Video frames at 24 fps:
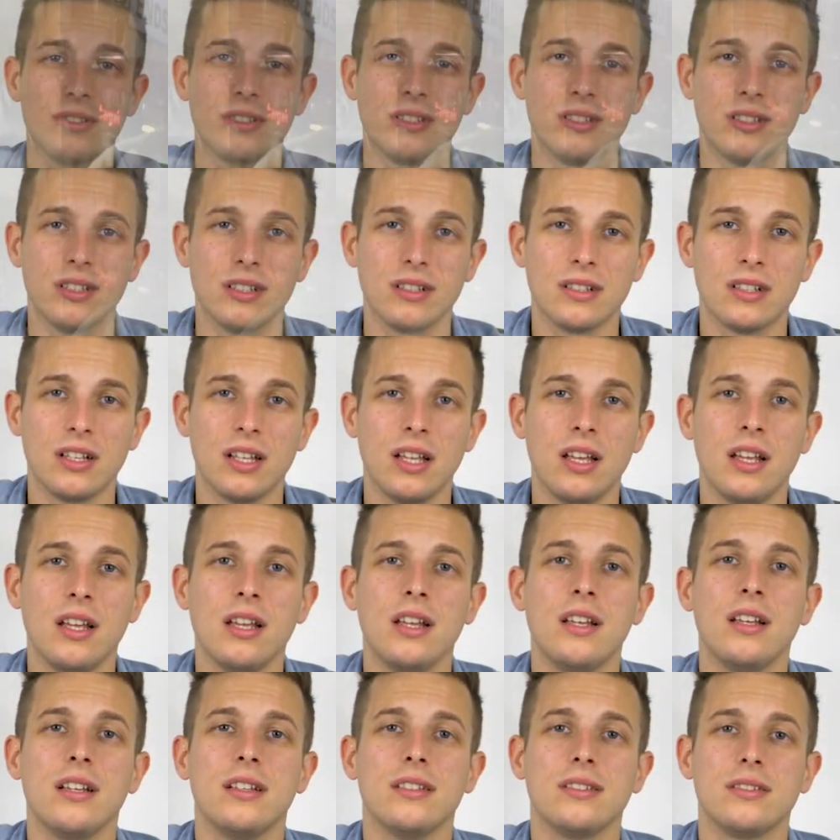detail.
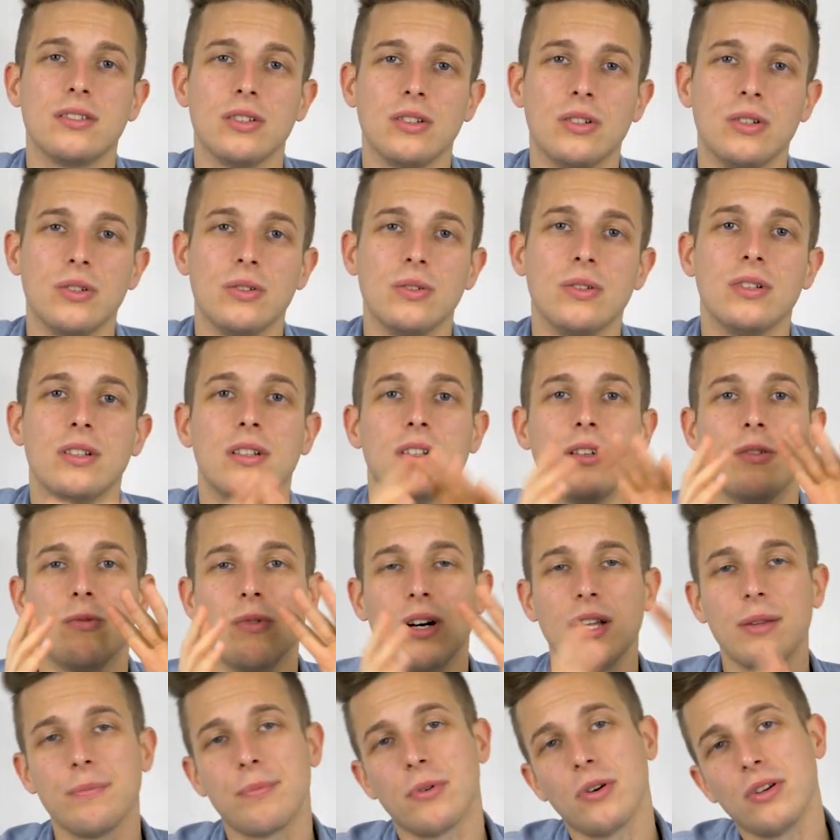So
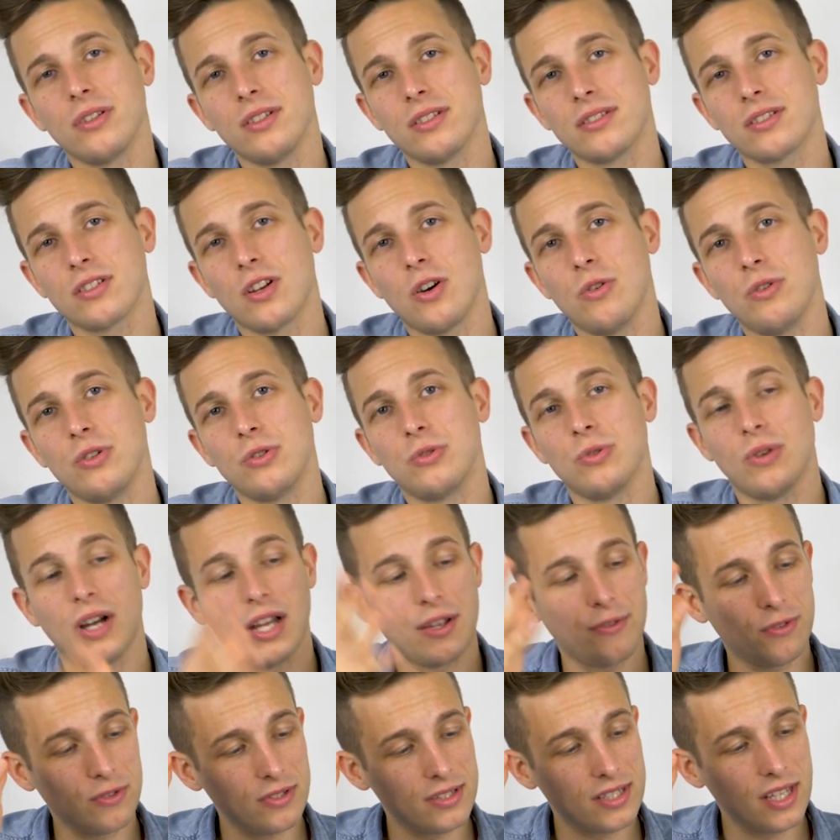1 point is going to
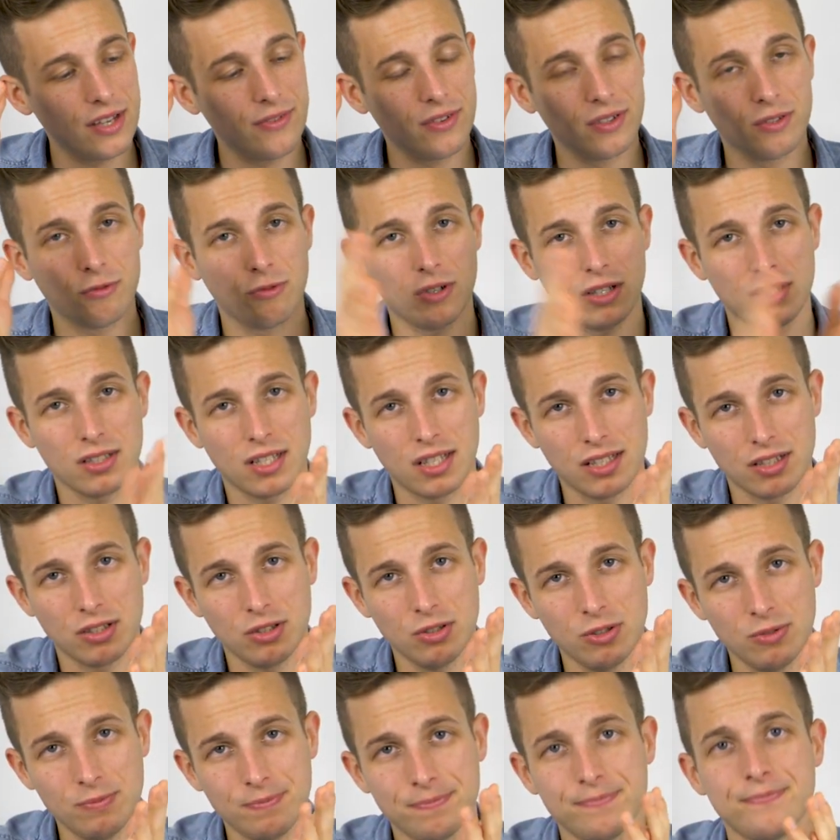iPhone 7. Well done
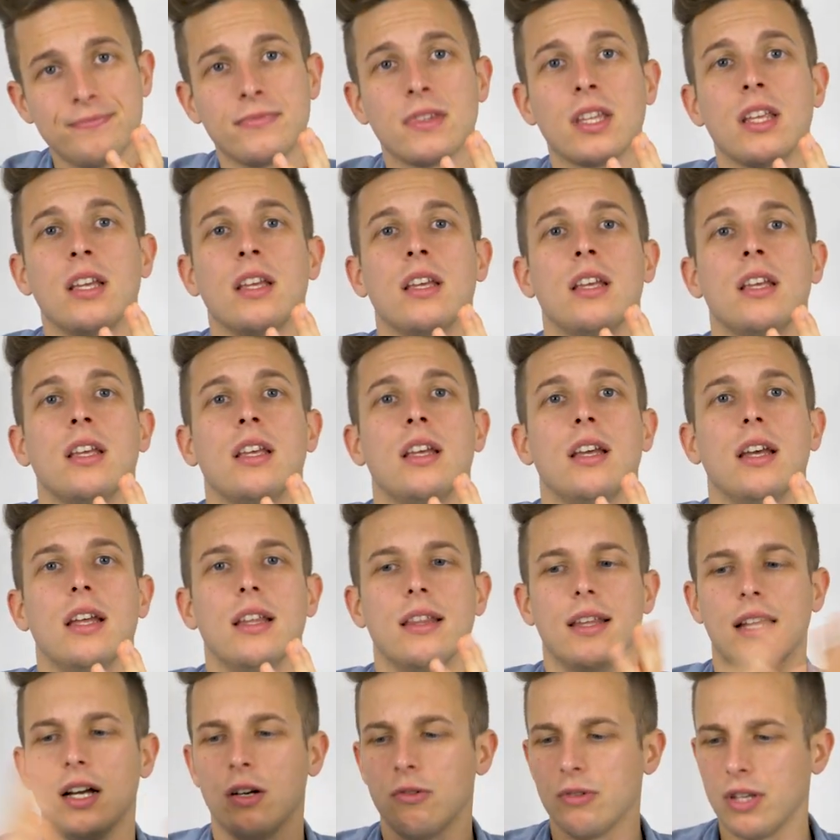you.
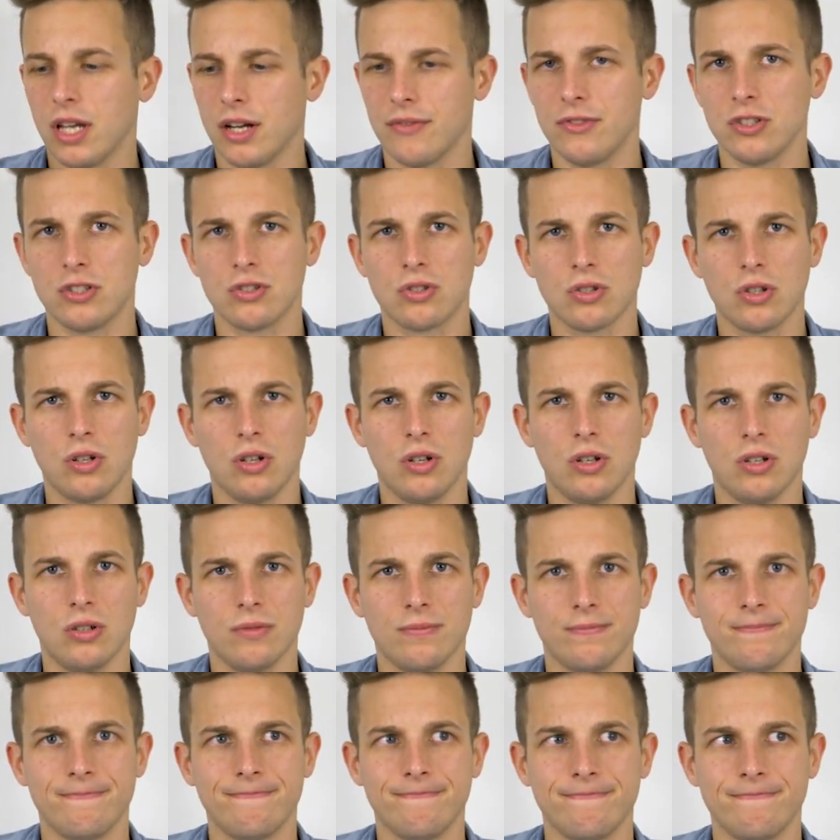And now we have a
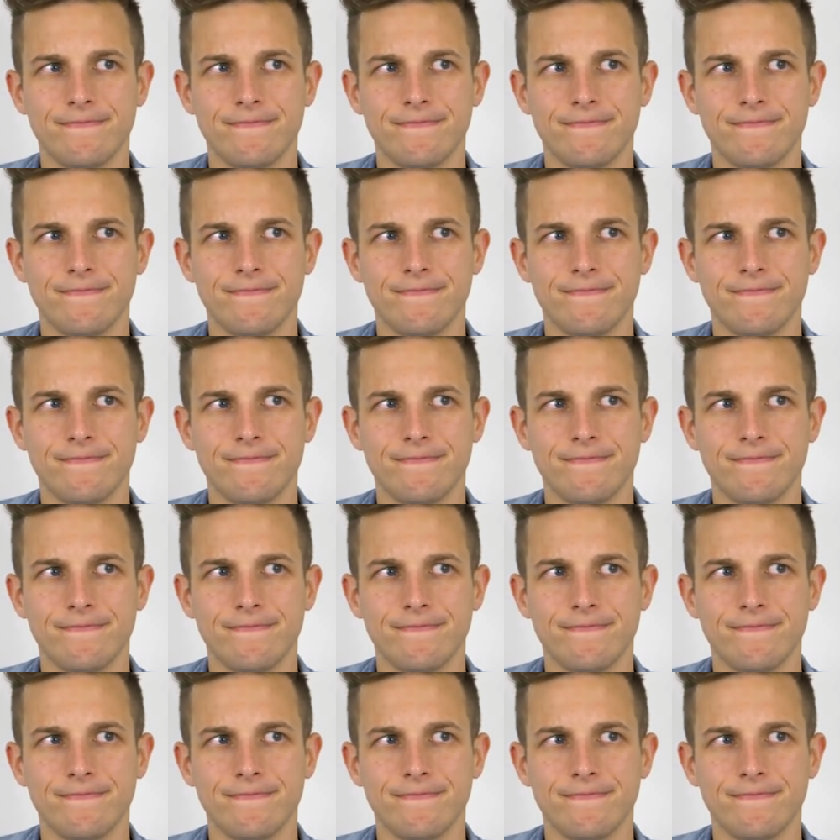draw.